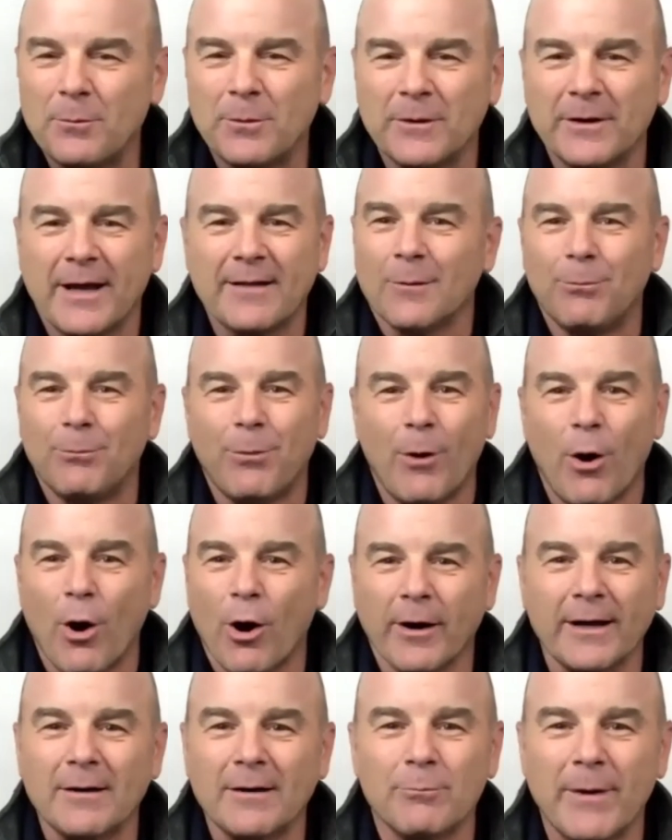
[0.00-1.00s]
at the
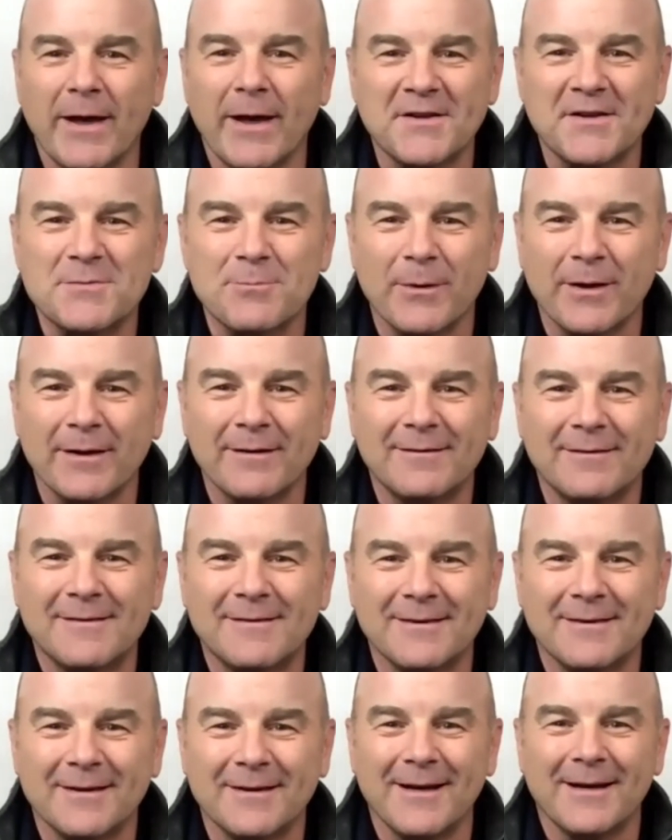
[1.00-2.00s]
bargain basement,
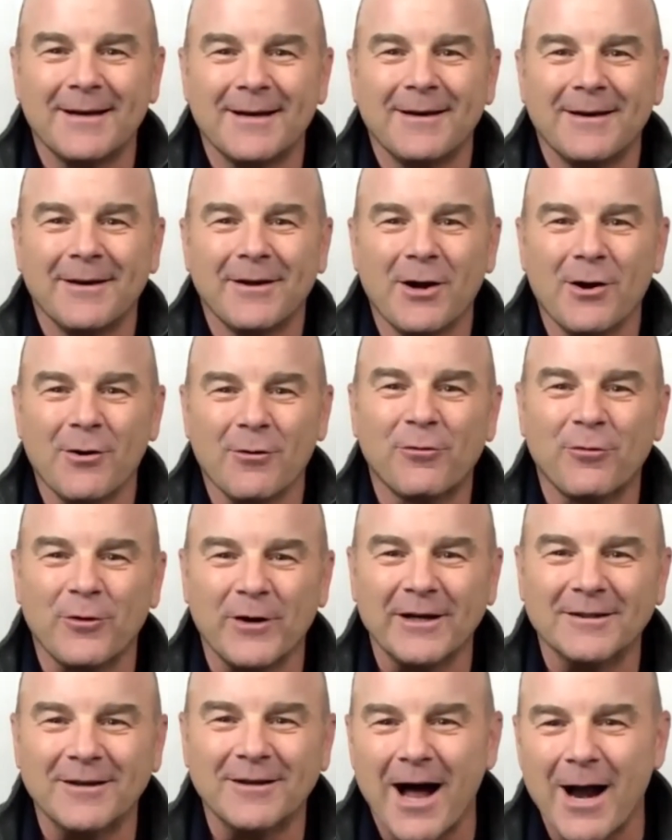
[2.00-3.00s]
free
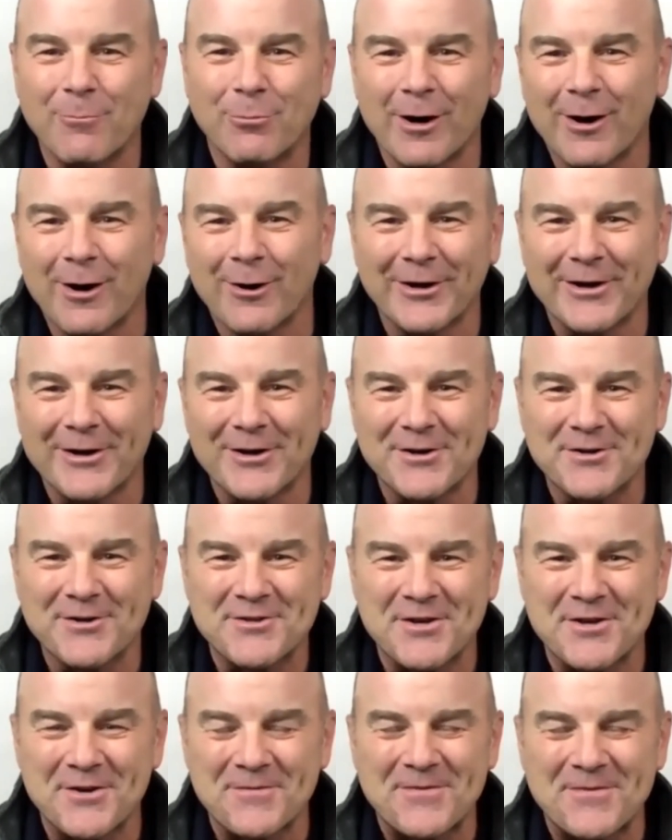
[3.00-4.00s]
library or
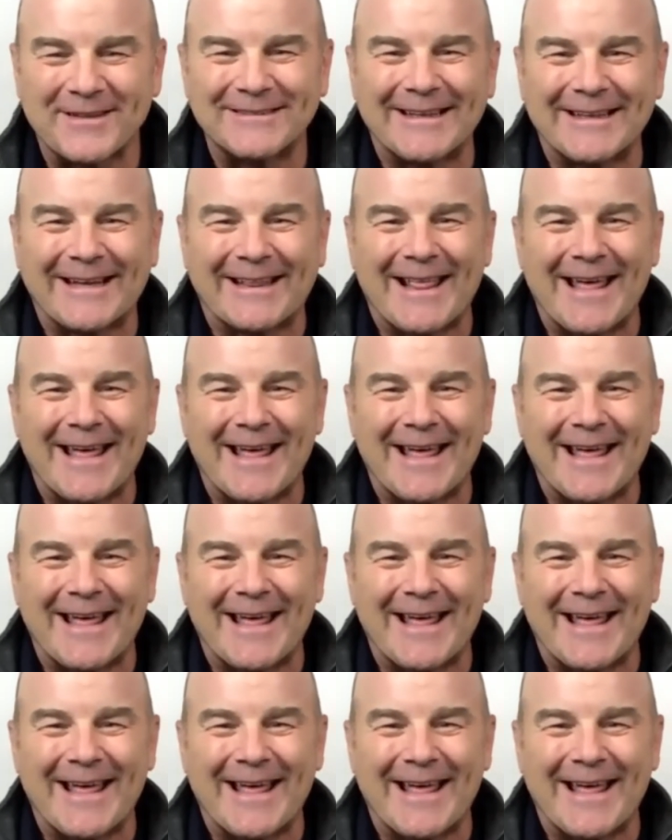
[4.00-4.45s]
something like that.